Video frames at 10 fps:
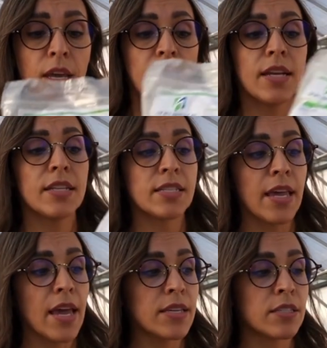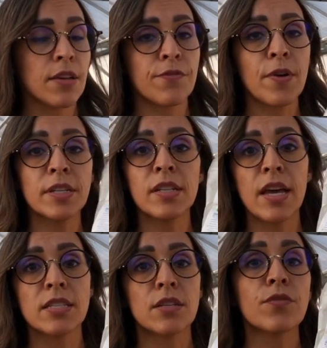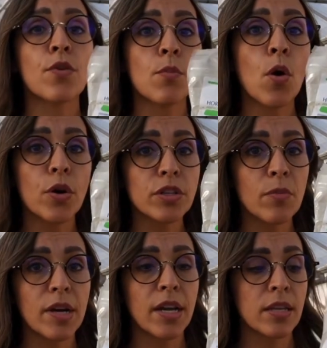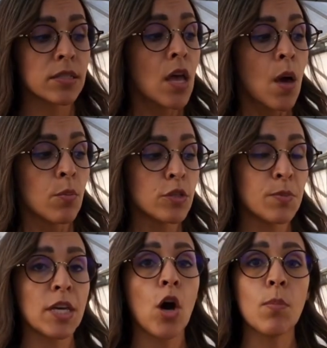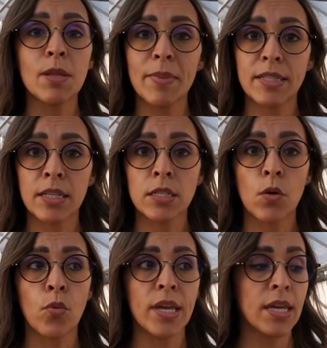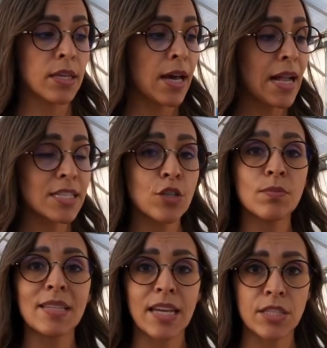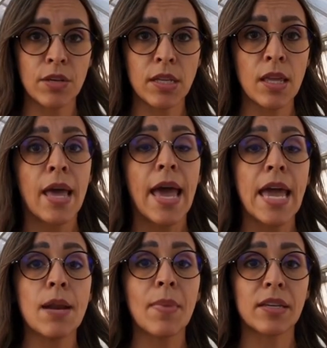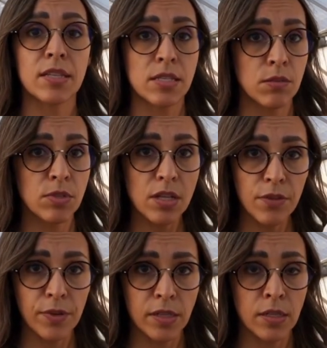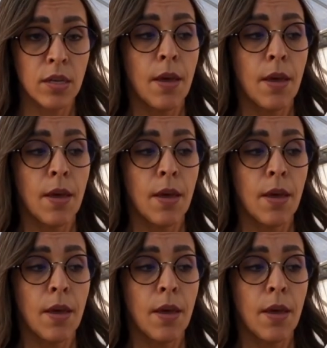In this case, the fertilizer from Hort Americas must be complemented with calcium nitrate and magnesium sulfate,